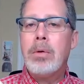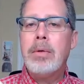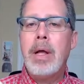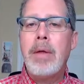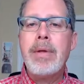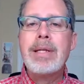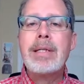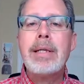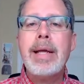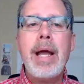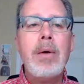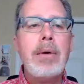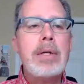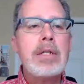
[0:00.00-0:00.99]
Now this
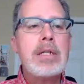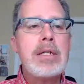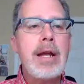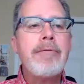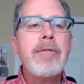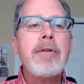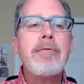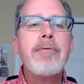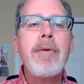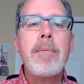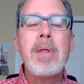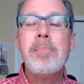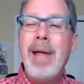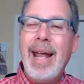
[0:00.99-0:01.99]
layout is different from
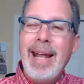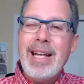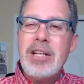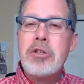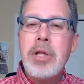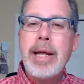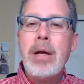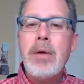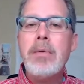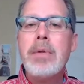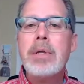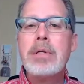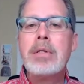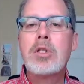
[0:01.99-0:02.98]
the page layout.
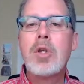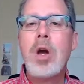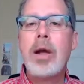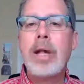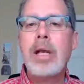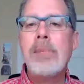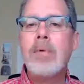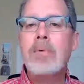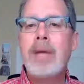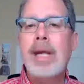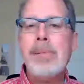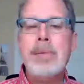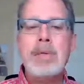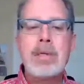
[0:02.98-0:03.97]
This is talking about
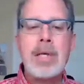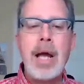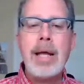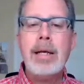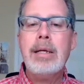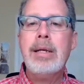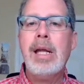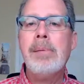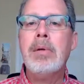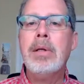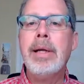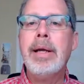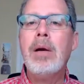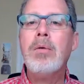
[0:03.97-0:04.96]
table design and table
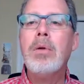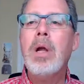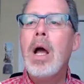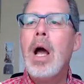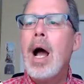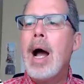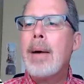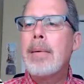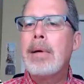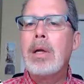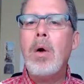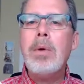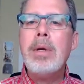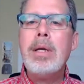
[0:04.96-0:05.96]
layout. I'm going to
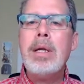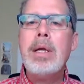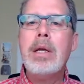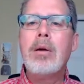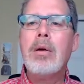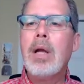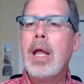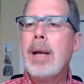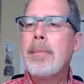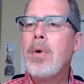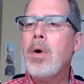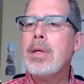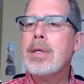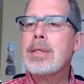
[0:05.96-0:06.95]
go into here and I'm
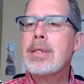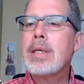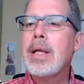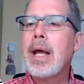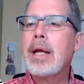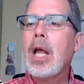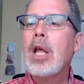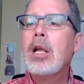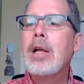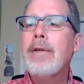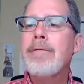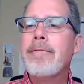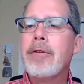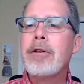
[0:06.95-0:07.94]
going to select
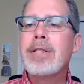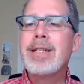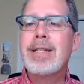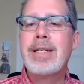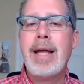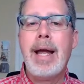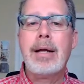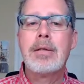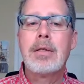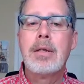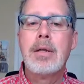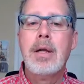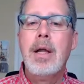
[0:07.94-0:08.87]
convert to text.